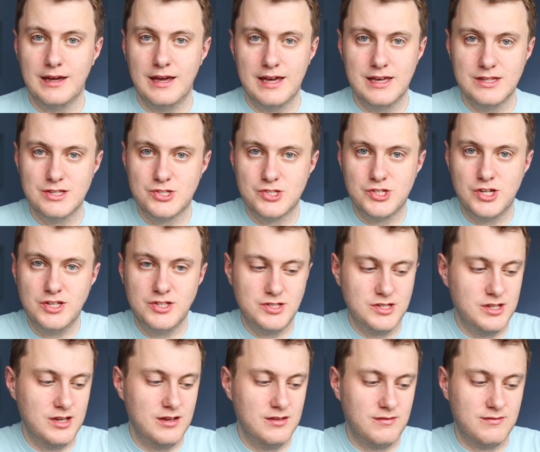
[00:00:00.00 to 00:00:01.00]
it is
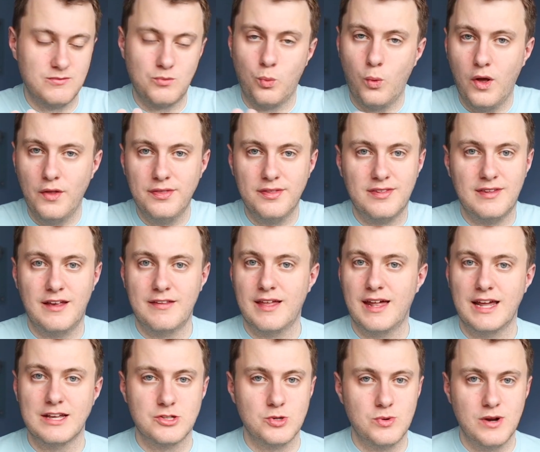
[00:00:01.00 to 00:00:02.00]
just one thing
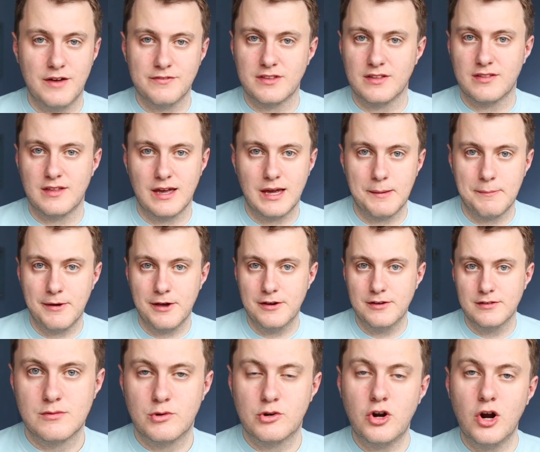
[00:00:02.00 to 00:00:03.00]
that I don't have to think
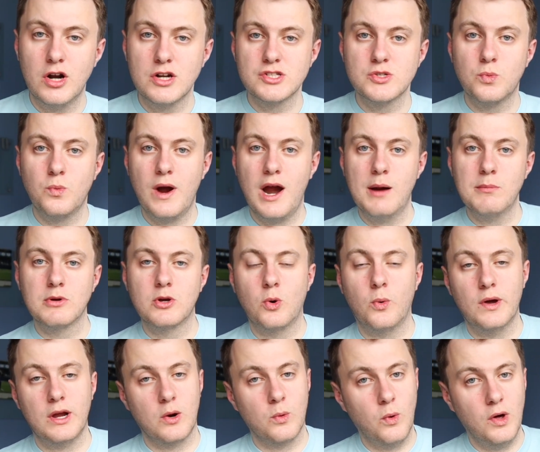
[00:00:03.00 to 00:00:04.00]
about. Regardless of where I'm
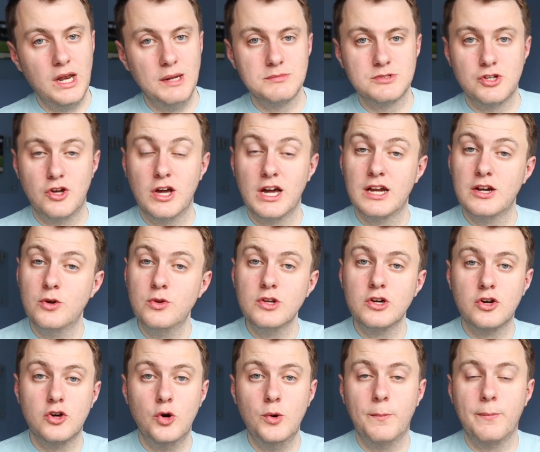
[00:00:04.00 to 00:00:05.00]
going or what I'm doing, I know the
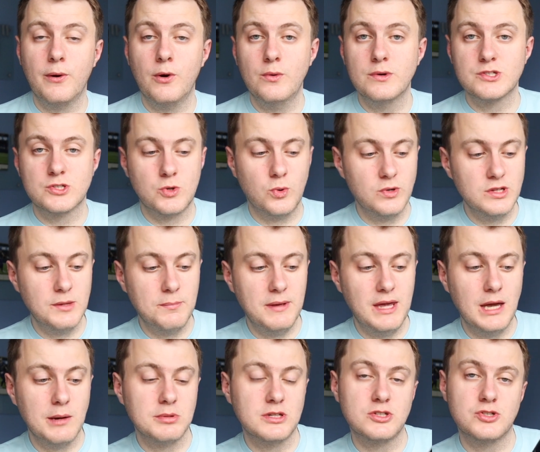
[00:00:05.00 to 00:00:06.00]
GoPro is going to
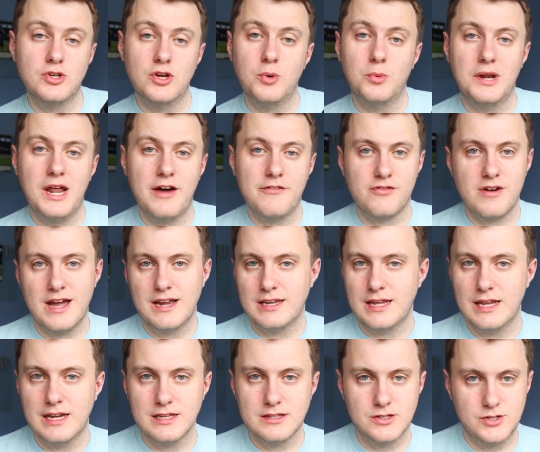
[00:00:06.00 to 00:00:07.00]
be able to do whatever I
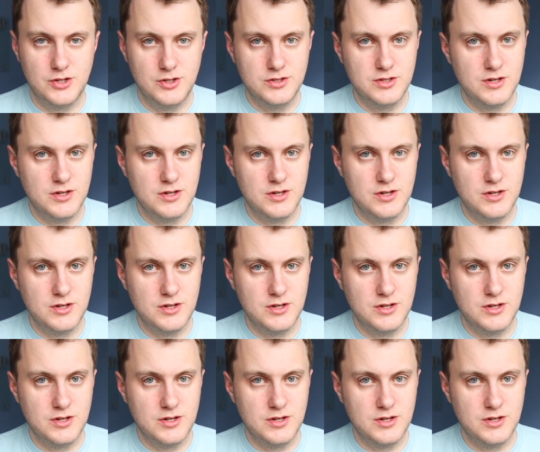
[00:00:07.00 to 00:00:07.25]
need it to